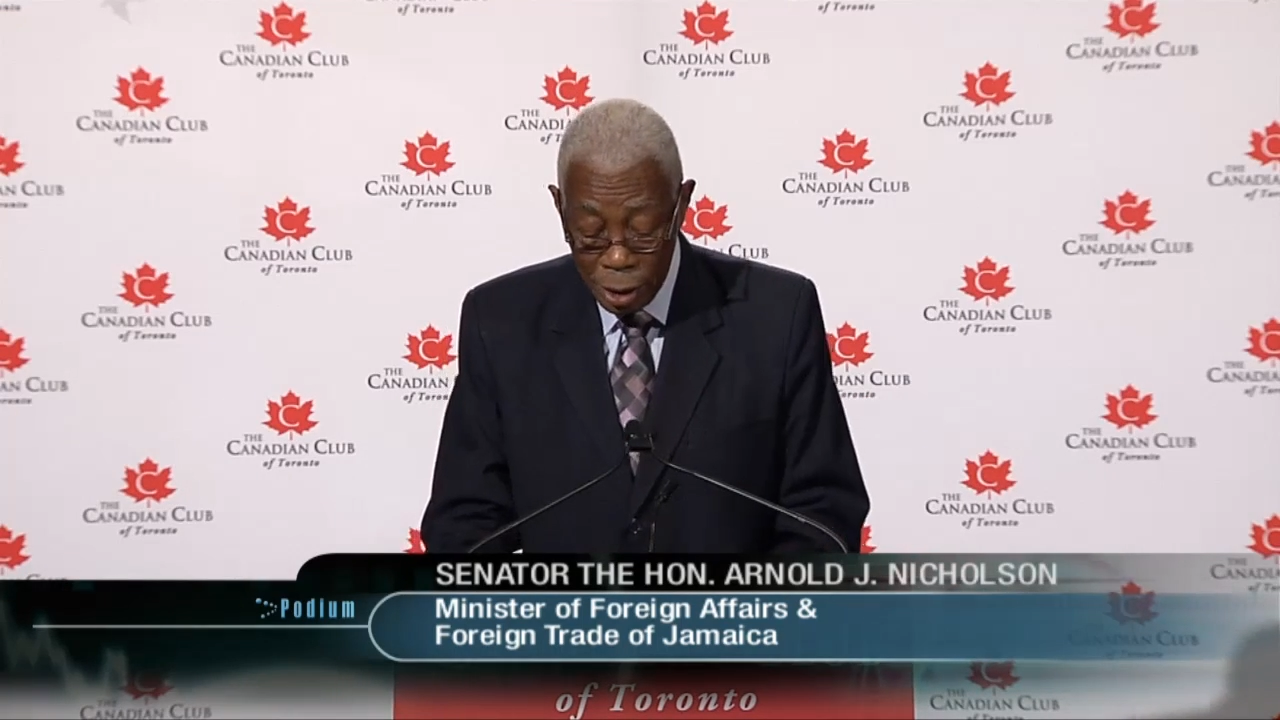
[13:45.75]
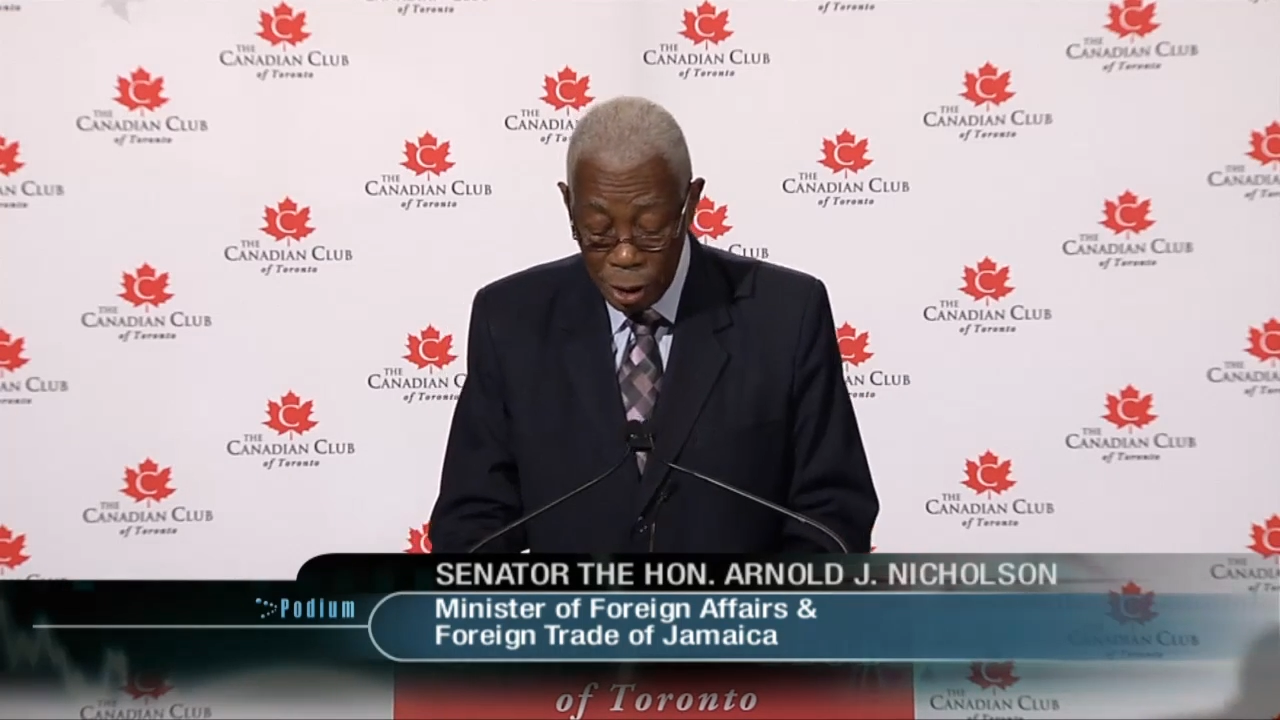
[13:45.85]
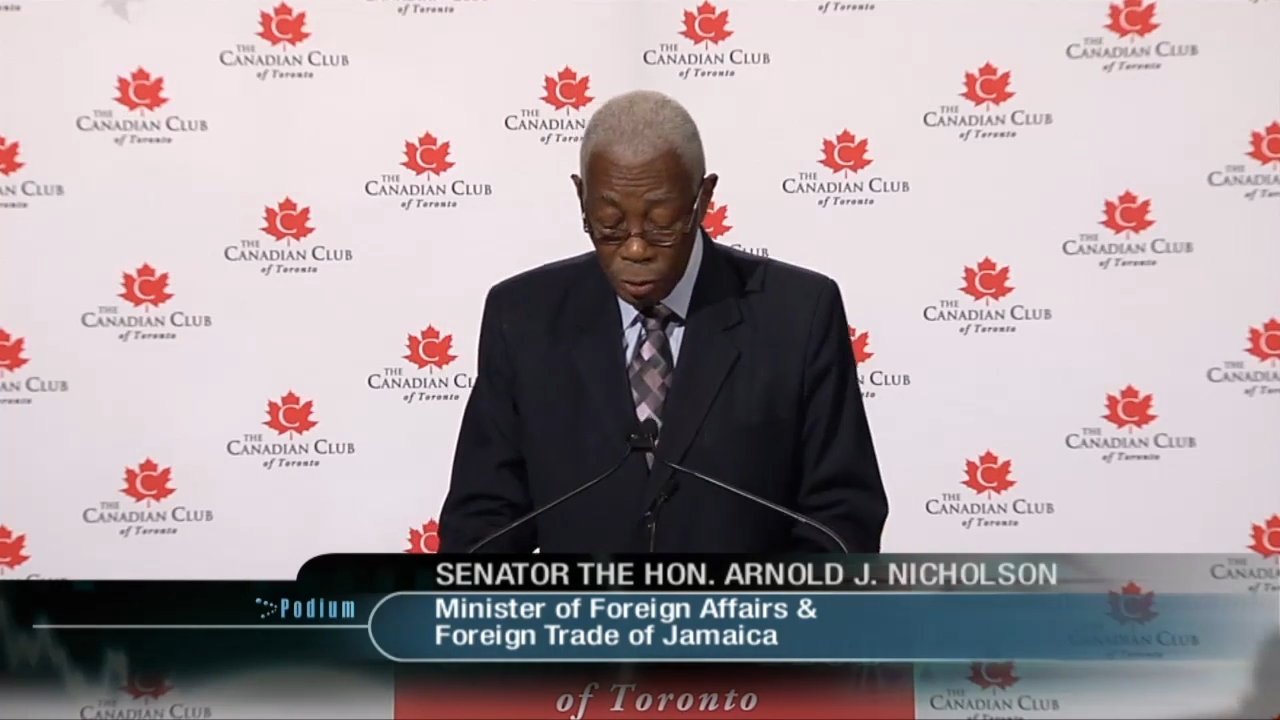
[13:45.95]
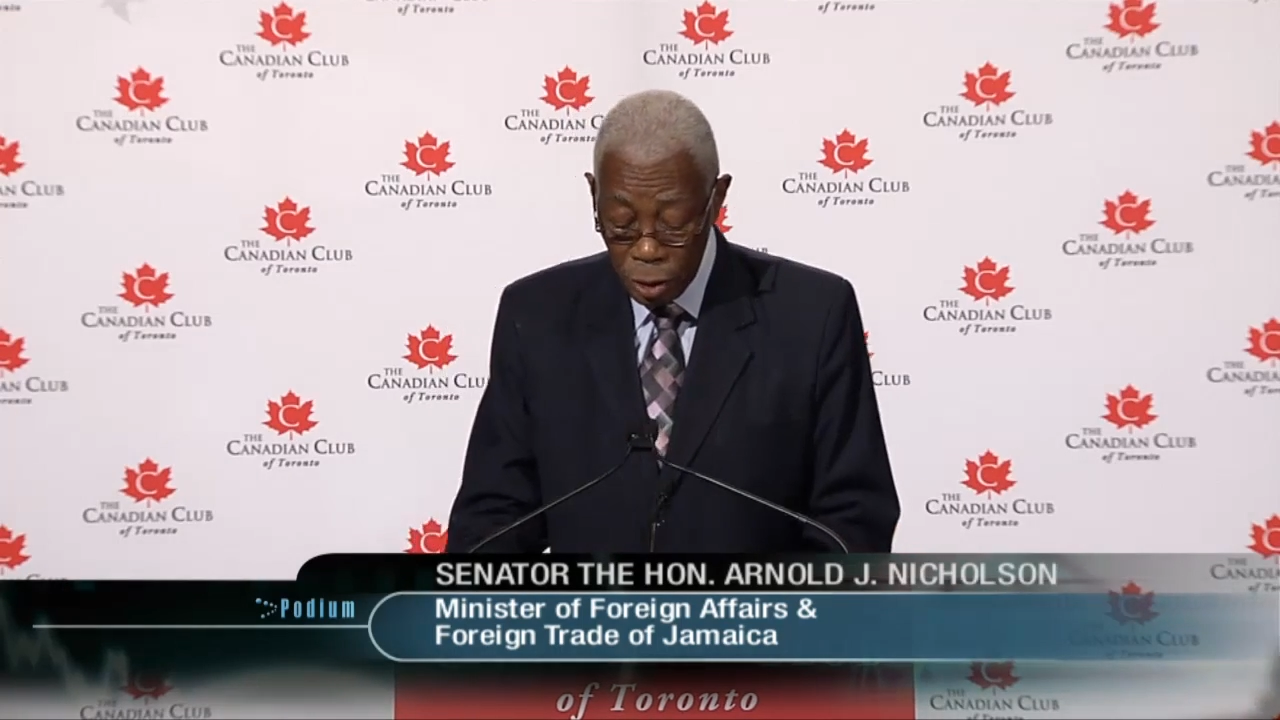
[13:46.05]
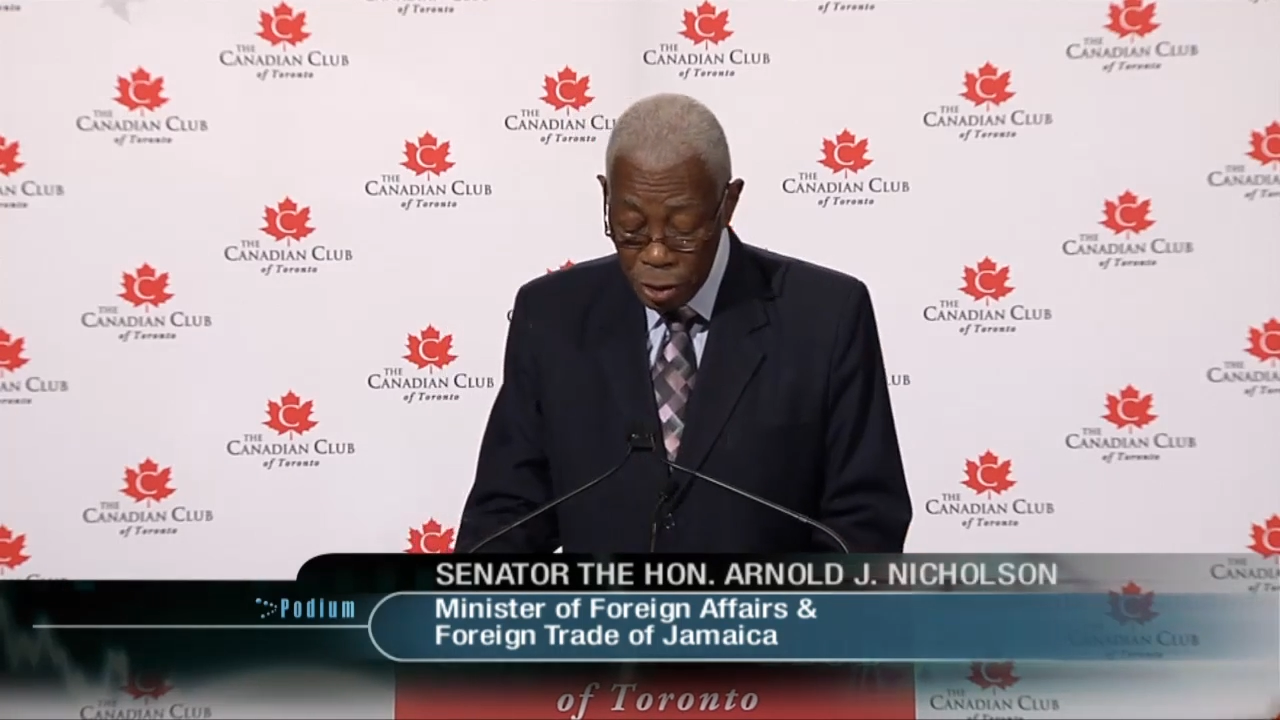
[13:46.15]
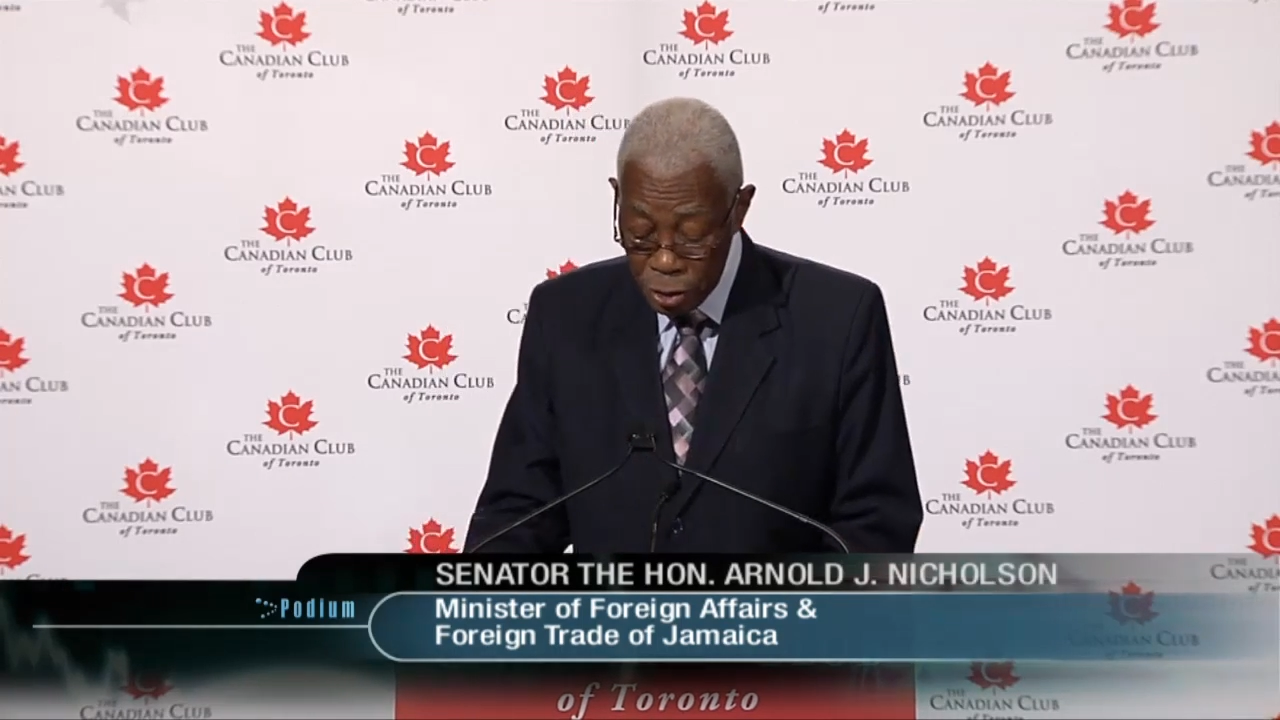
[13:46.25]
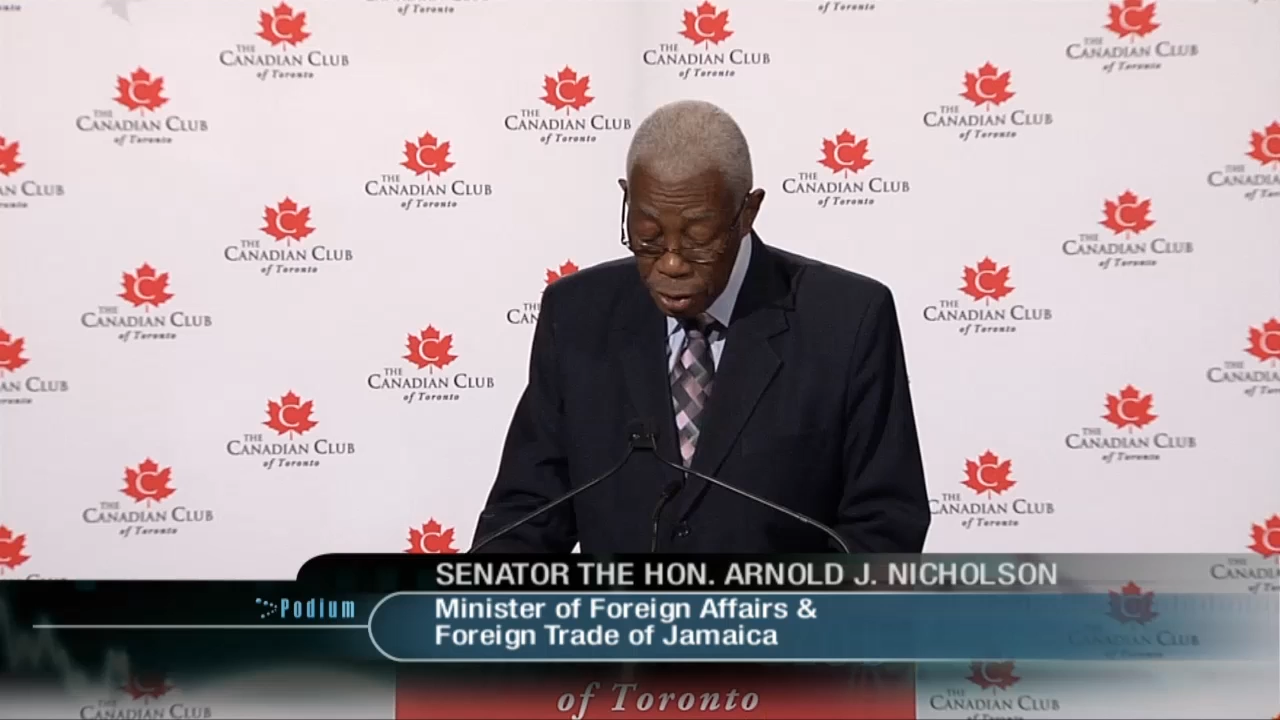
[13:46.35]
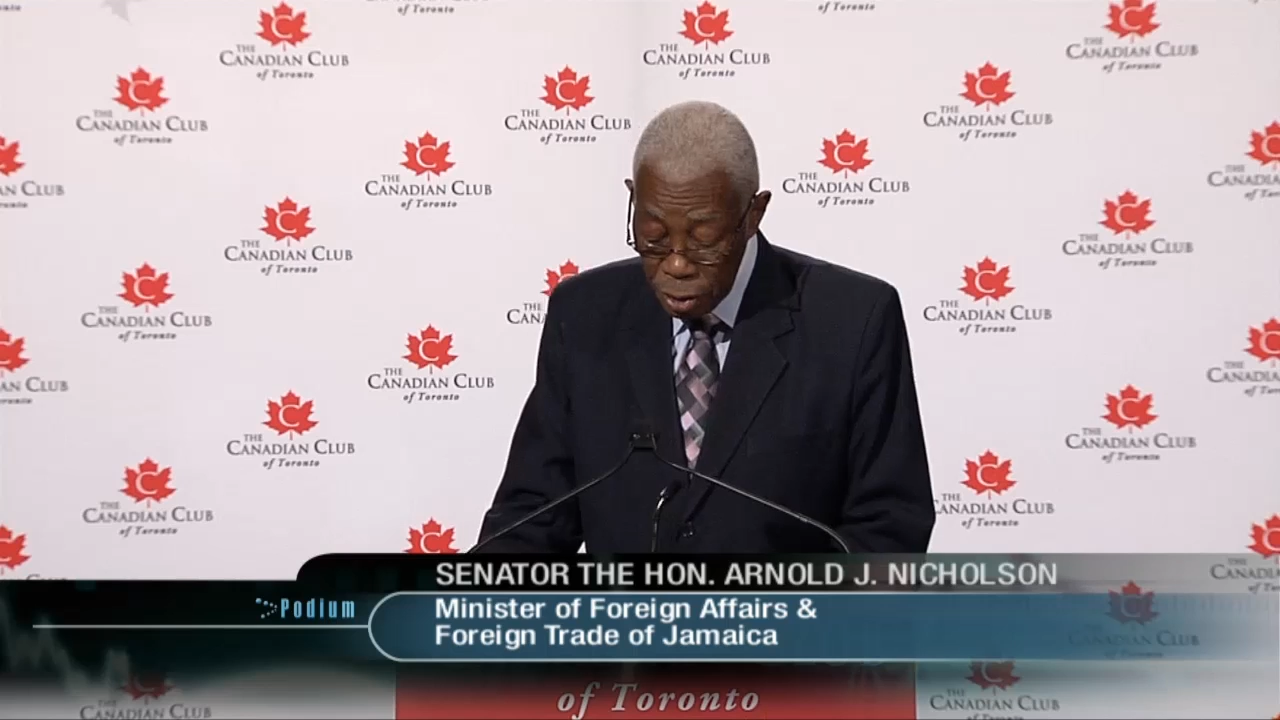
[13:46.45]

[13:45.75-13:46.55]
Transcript: heroes,